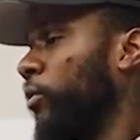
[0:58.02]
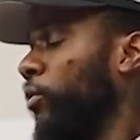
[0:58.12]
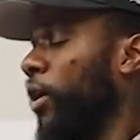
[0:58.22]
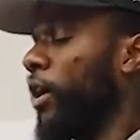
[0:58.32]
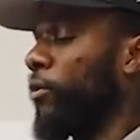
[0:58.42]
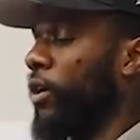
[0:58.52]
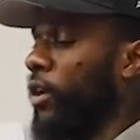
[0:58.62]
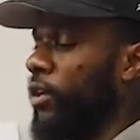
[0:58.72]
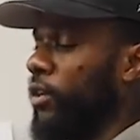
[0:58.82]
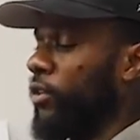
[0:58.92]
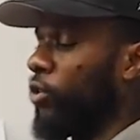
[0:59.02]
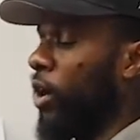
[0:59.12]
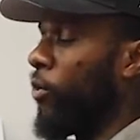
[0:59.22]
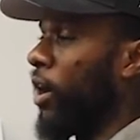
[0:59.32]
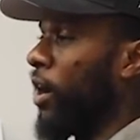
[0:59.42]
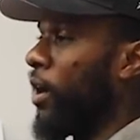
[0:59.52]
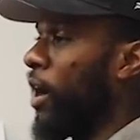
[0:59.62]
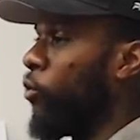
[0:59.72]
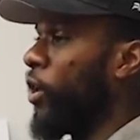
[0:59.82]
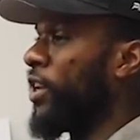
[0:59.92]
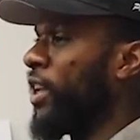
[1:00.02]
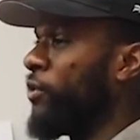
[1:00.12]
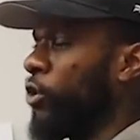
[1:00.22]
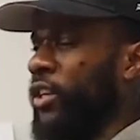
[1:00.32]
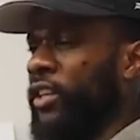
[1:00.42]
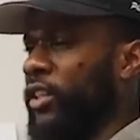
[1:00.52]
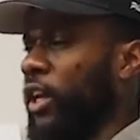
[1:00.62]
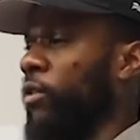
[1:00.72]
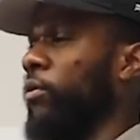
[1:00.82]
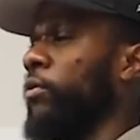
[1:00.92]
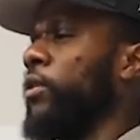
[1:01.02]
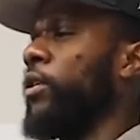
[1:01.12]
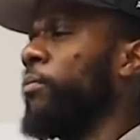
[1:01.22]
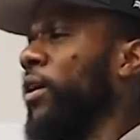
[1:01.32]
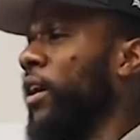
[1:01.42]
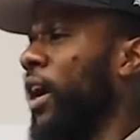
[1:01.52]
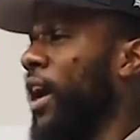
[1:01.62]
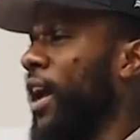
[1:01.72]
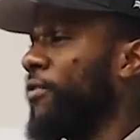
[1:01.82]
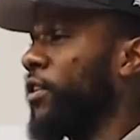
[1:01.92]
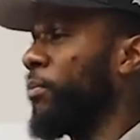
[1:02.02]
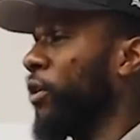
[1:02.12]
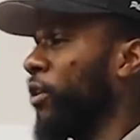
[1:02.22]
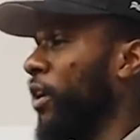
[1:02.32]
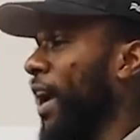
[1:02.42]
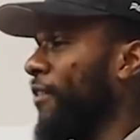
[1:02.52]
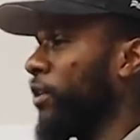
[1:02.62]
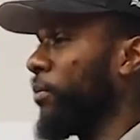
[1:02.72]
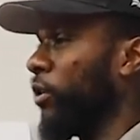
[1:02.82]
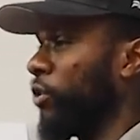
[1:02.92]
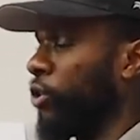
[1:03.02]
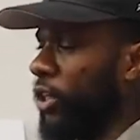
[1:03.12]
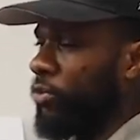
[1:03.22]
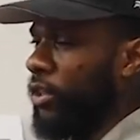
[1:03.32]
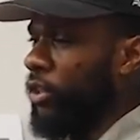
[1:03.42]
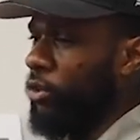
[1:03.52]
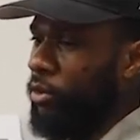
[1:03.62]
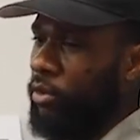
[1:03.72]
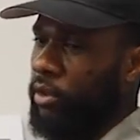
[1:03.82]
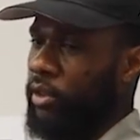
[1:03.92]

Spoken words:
Right. So I want to give you a discount, but I have to build a trust with you.